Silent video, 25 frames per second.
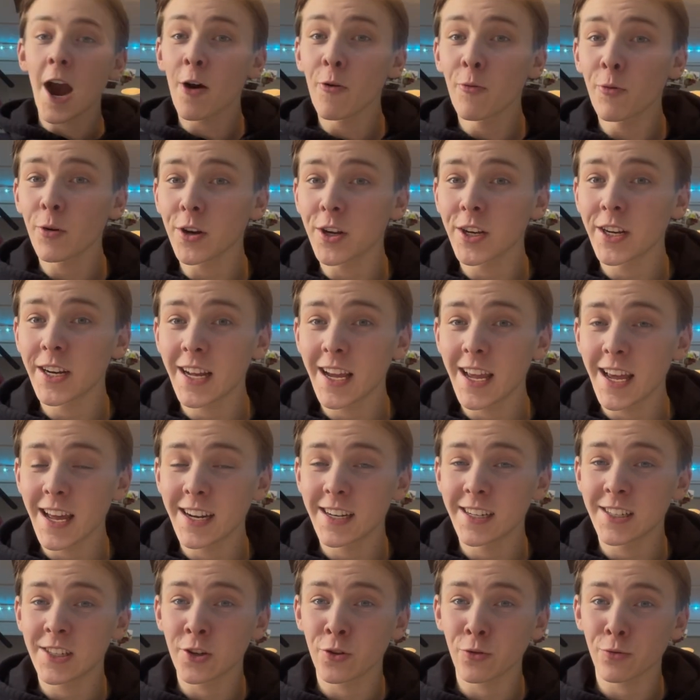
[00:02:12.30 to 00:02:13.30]
we're going to get
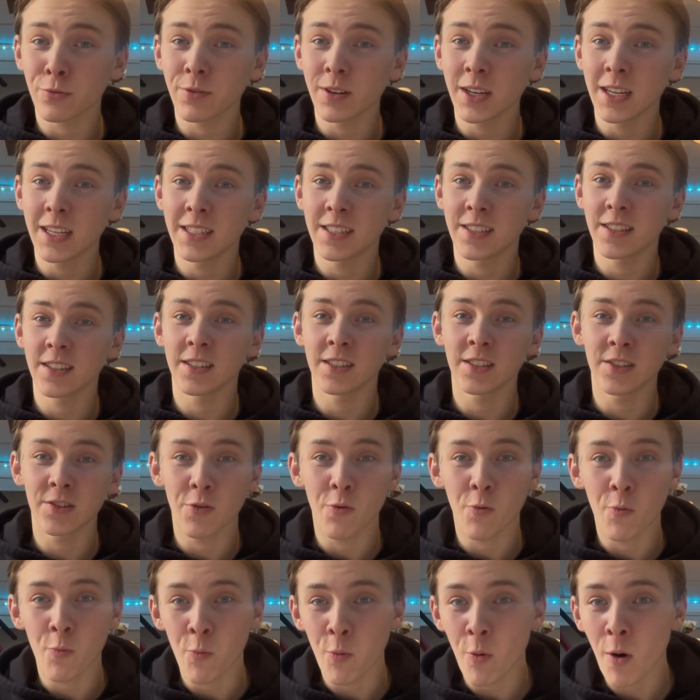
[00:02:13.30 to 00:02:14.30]
into reasons
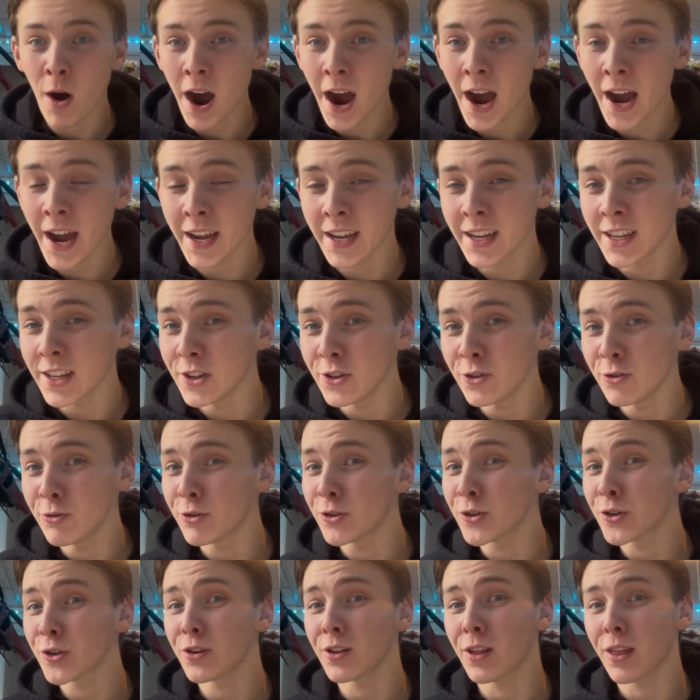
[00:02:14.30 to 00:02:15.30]
why you
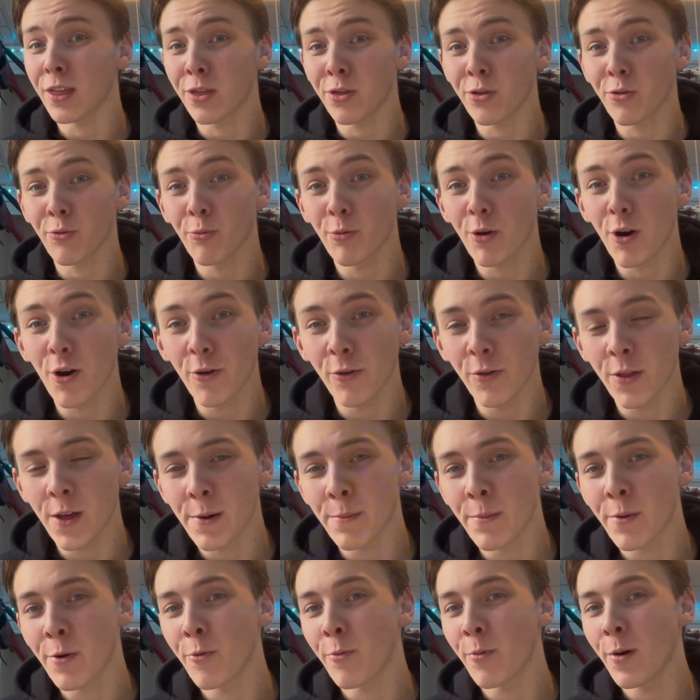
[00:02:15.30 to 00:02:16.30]
should throw them
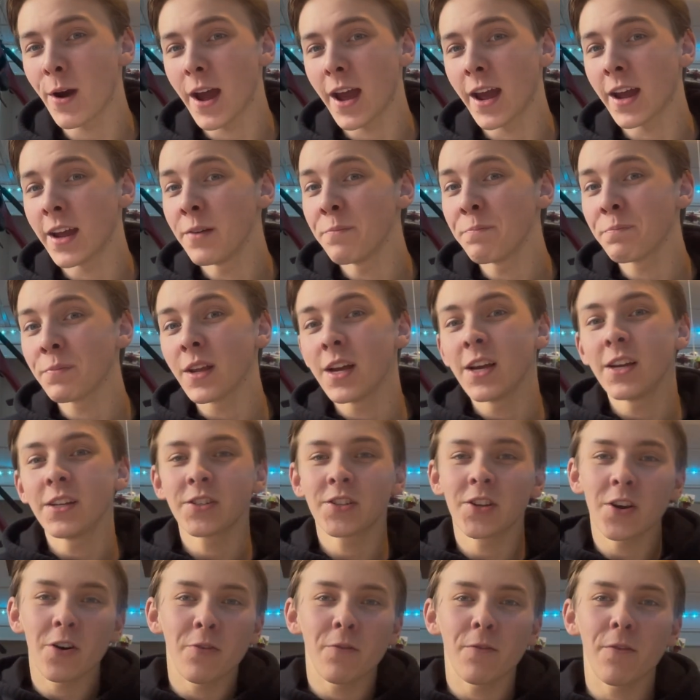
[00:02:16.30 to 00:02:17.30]
away.
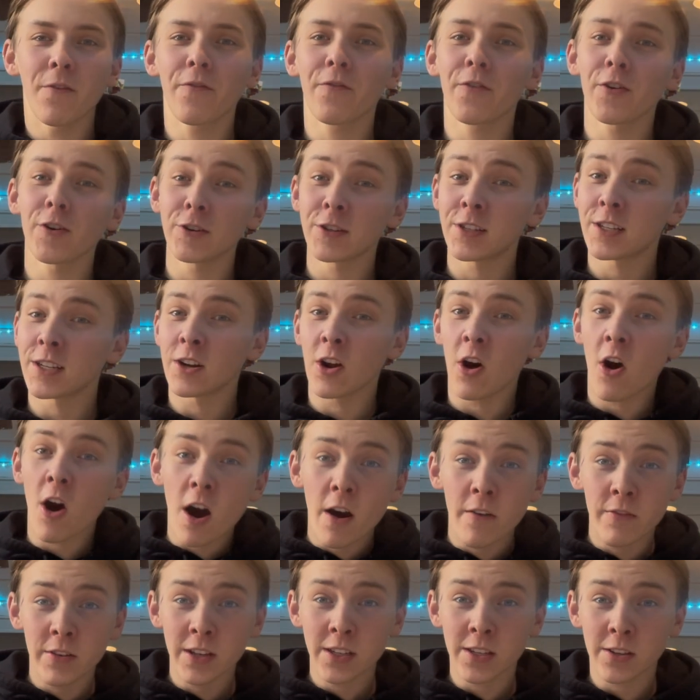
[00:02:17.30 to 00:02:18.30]
So first and
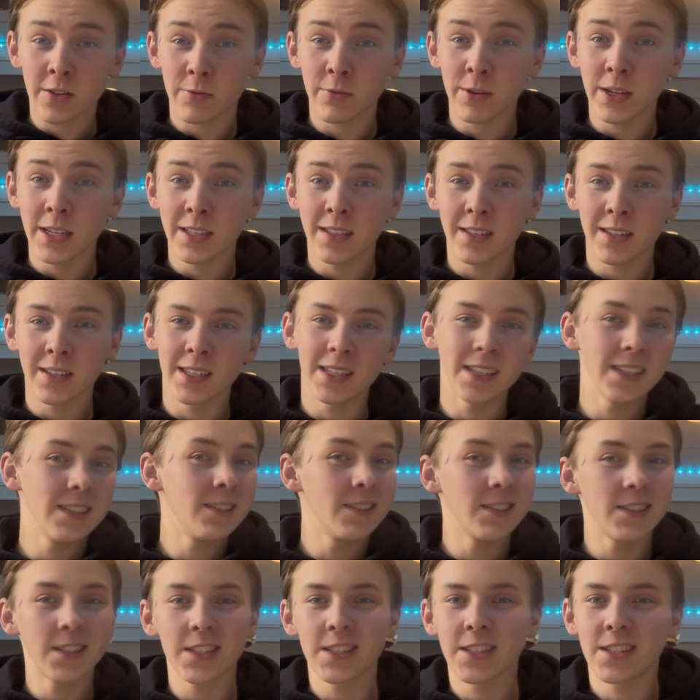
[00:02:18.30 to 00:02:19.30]
obvious reason, you
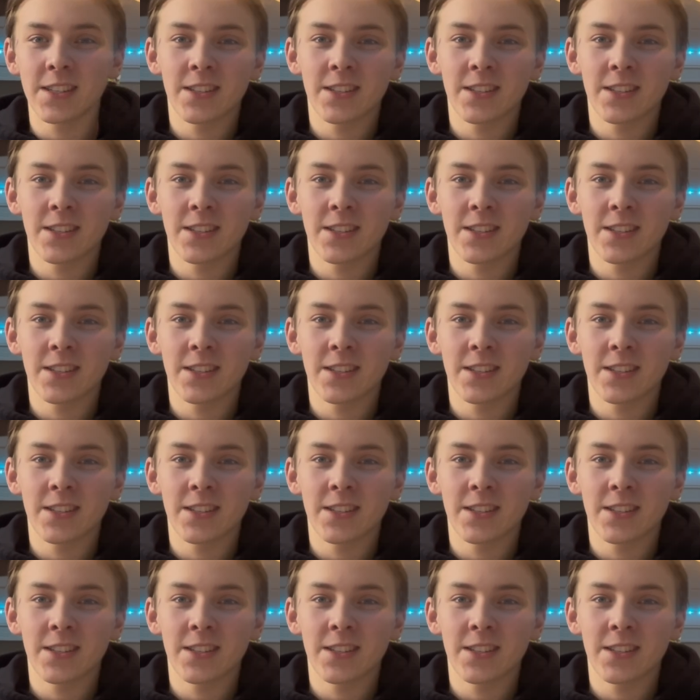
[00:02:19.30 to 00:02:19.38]
just